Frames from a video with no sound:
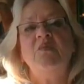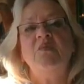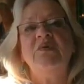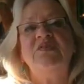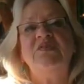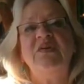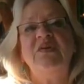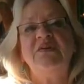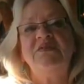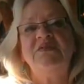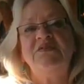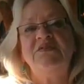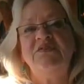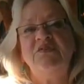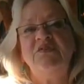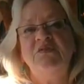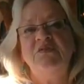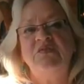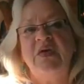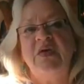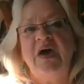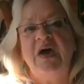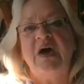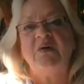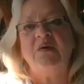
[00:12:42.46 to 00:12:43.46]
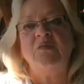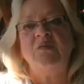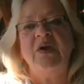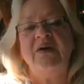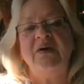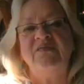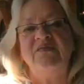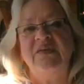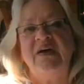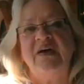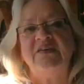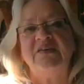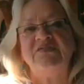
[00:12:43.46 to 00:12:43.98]
We tend to do that. We
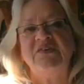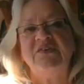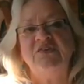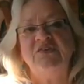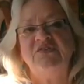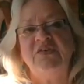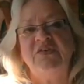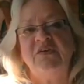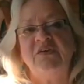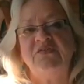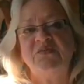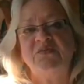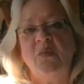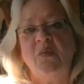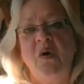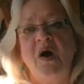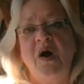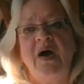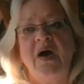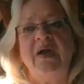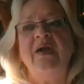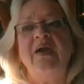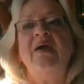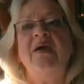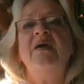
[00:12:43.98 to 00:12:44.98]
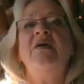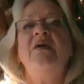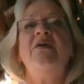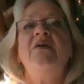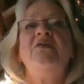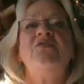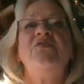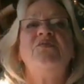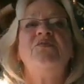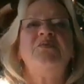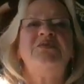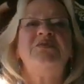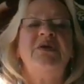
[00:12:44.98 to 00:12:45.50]
have to ask ourselves why.
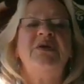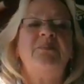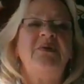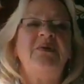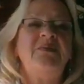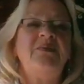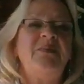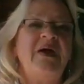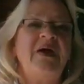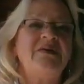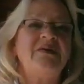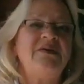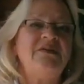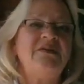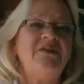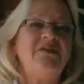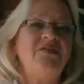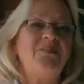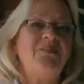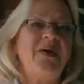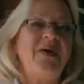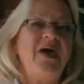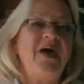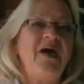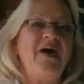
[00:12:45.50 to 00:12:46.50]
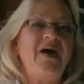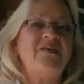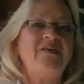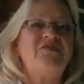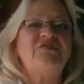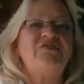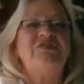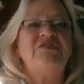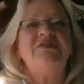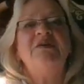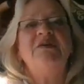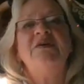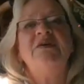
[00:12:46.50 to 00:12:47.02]
So we're dipping back into the
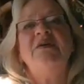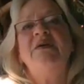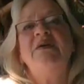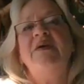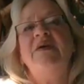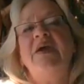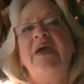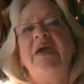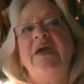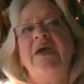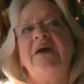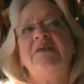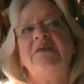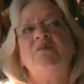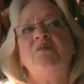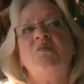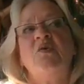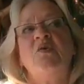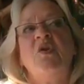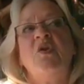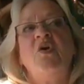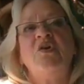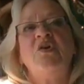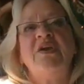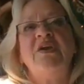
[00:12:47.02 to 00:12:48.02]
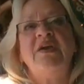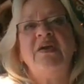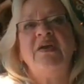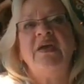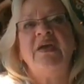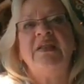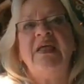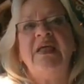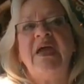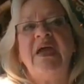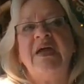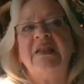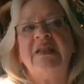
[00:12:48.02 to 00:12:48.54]
past and we're looking
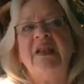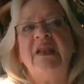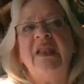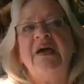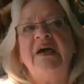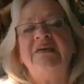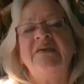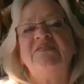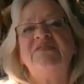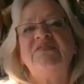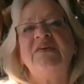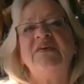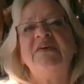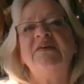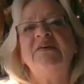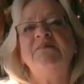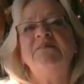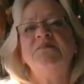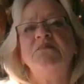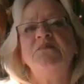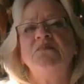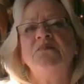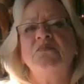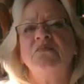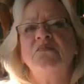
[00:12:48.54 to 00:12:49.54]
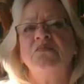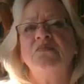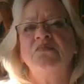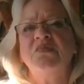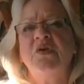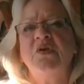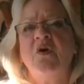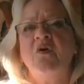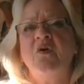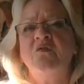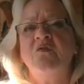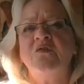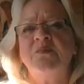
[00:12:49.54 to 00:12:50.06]
and analyzing
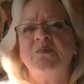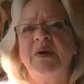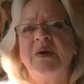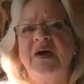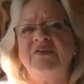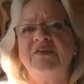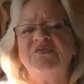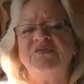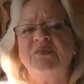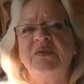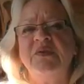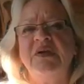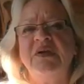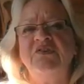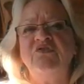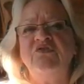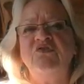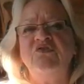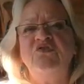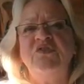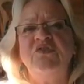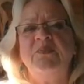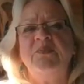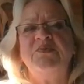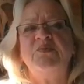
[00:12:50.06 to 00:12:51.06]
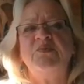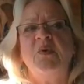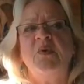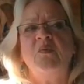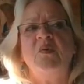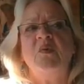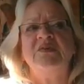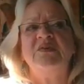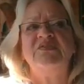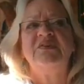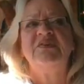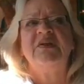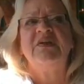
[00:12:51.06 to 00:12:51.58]
over past relationships.
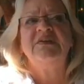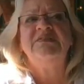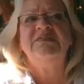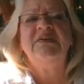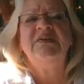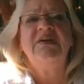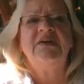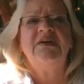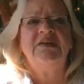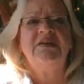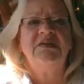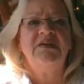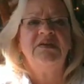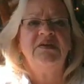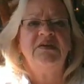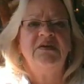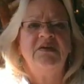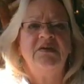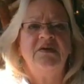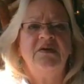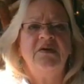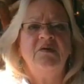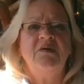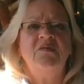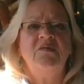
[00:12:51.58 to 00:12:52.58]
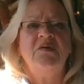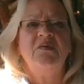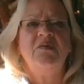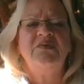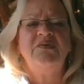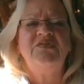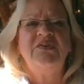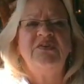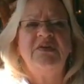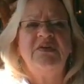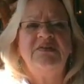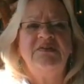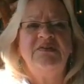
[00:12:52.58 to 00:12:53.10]
What was it I did? What
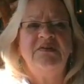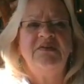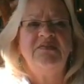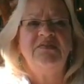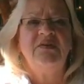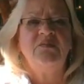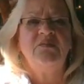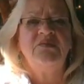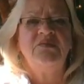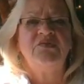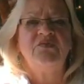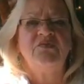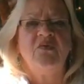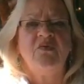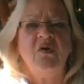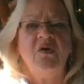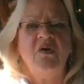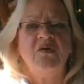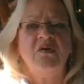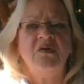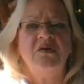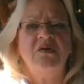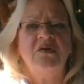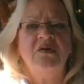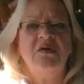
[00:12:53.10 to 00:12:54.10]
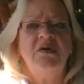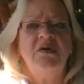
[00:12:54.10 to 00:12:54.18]
was it I did that was wrong?